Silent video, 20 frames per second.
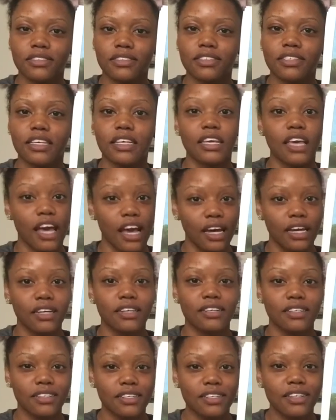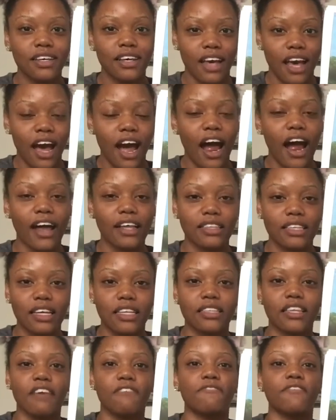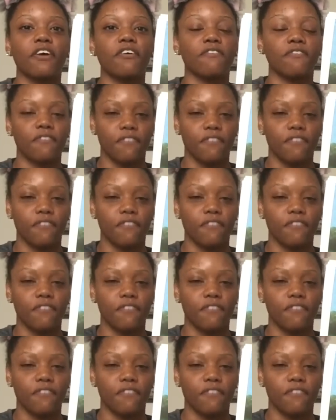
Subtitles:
Yeah, I think they felt